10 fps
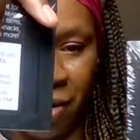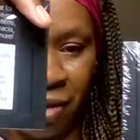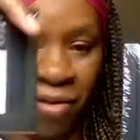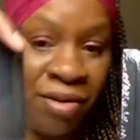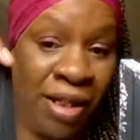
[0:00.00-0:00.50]

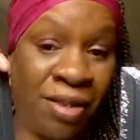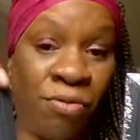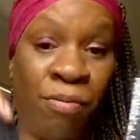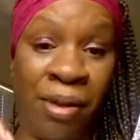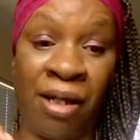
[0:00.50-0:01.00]
So this
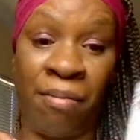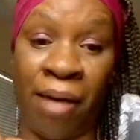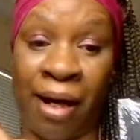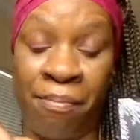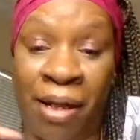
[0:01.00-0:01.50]
will be in
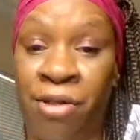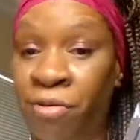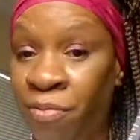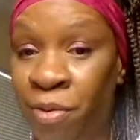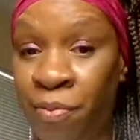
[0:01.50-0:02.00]
my
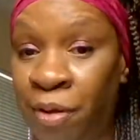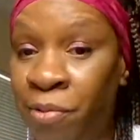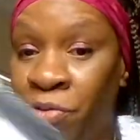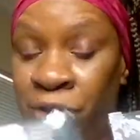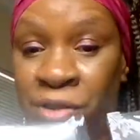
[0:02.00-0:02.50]
bedroom when we
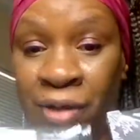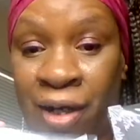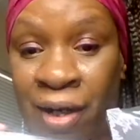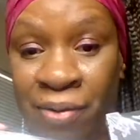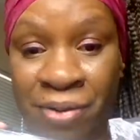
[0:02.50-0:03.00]
move into our
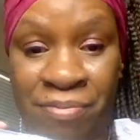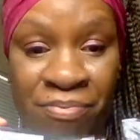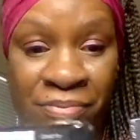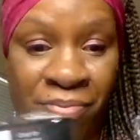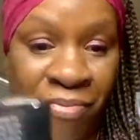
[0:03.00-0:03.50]
house.
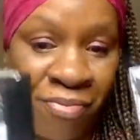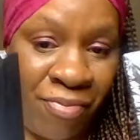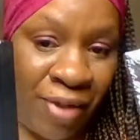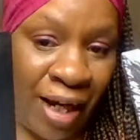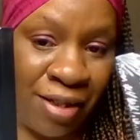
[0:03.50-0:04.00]

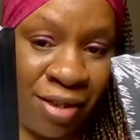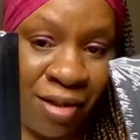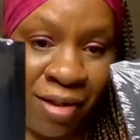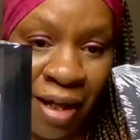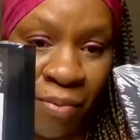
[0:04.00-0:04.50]
I just
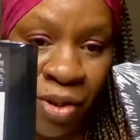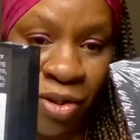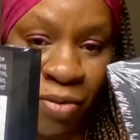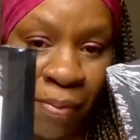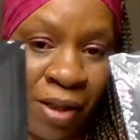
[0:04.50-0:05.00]
thought that was
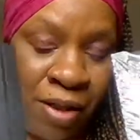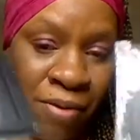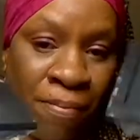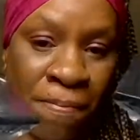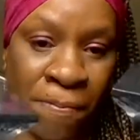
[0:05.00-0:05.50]
super
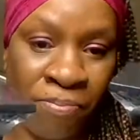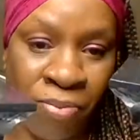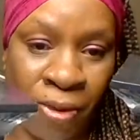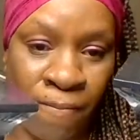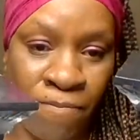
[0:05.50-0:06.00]
cute.
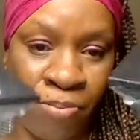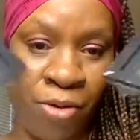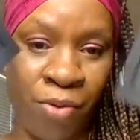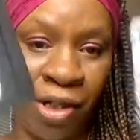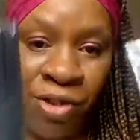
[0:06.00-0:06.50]

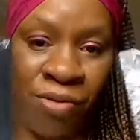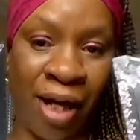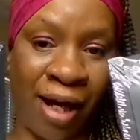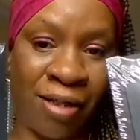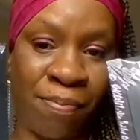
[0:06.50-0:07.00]
What did you
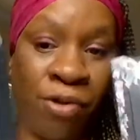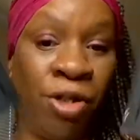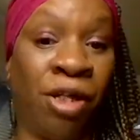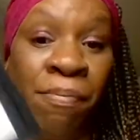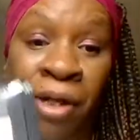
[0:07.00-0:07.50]
guys put? Or
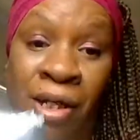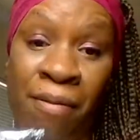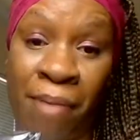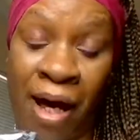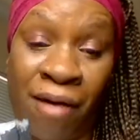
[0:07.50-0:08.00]
you could put it in the
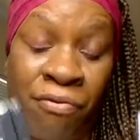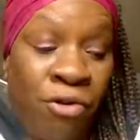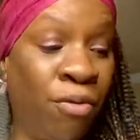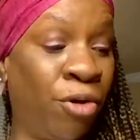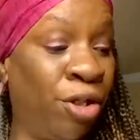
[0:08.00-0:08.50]

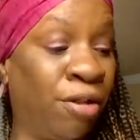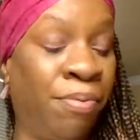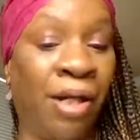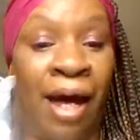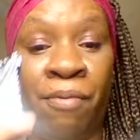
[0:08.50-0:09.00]
bathroom, or you could
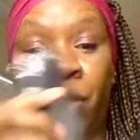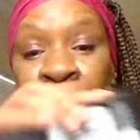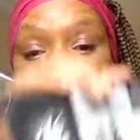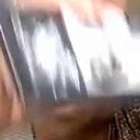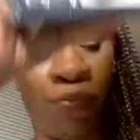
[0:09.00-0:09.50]
put, I want
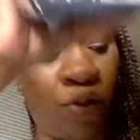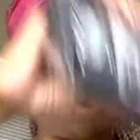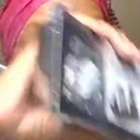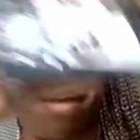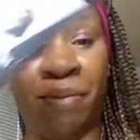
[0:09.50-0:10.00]
to put one
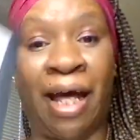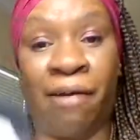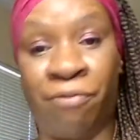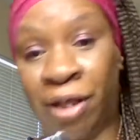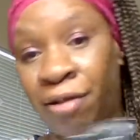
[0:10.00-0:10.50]
of my
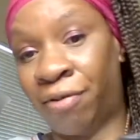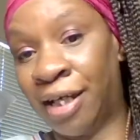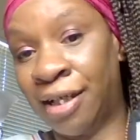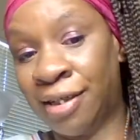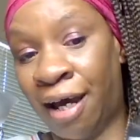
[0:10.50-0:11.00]
black
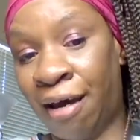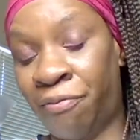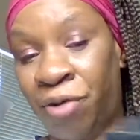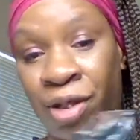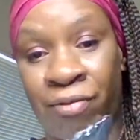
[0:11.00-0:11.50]
figurines. I
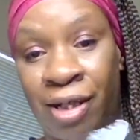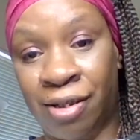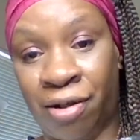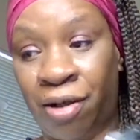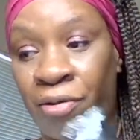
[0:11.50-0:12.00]
have
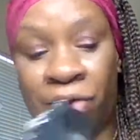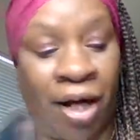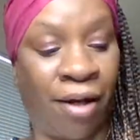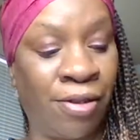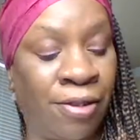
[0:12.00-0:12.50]
figurines all over the
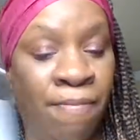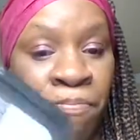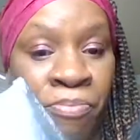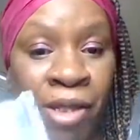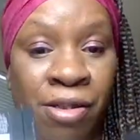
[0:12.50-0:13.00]
house.
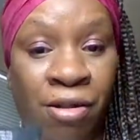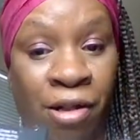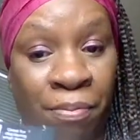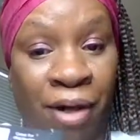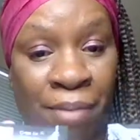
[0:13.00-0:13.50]
So
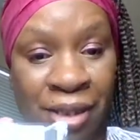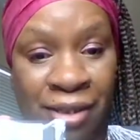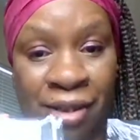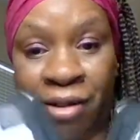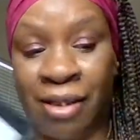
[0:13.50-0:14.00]
they'll probably
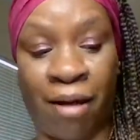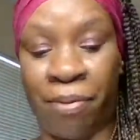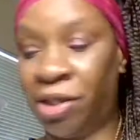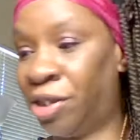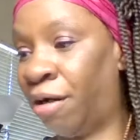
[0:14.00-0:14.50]
sit on top
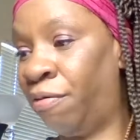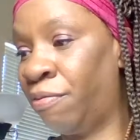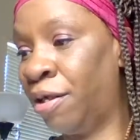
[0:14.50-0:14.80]
of the shelf.